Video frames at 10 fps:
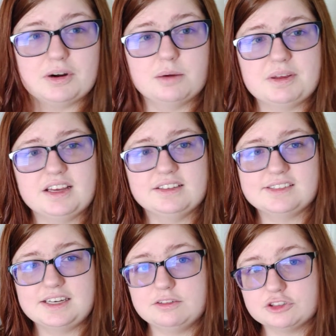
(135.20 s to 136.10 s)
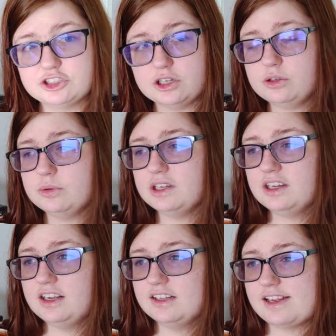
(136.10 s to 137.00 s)
a bird because they don't show
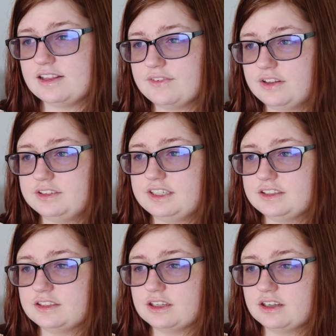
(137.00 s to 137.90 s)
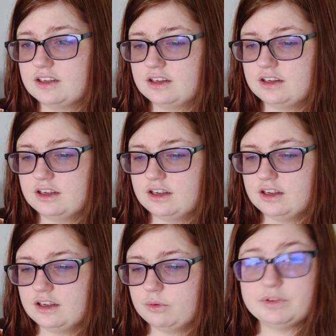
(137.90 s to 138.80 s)
signs of illness
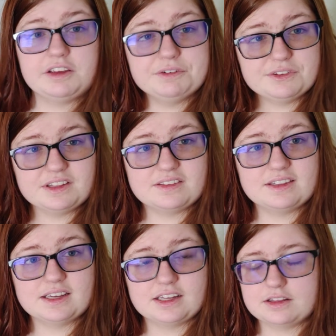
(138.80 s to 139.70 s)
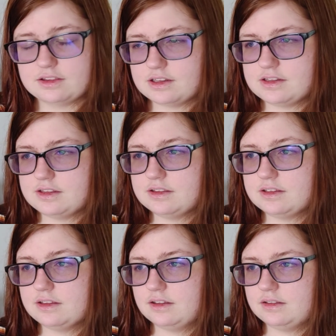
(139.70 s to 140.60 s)
when they first get sick. It, it,
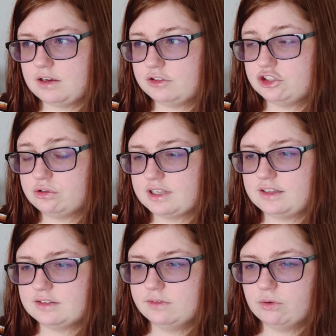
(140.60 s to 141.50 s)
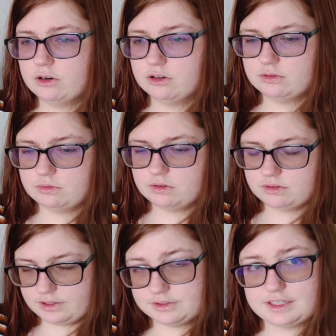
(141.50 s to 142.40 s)
they only show signs of war-
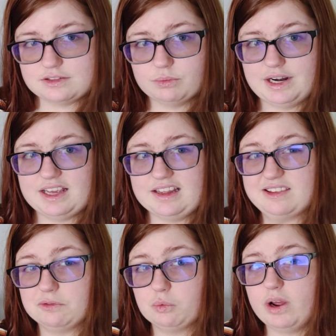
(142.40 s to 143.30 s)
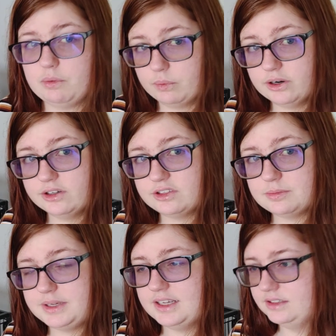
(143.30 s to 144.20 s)
illness when it gets way
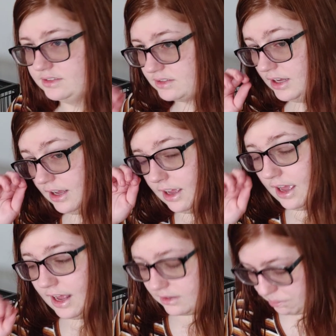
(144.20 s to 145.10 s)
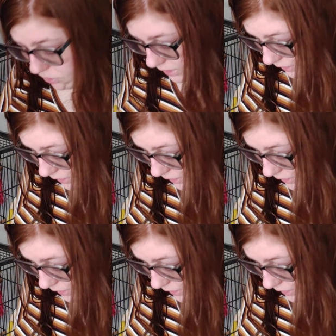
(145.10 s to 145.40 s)
worse because as prey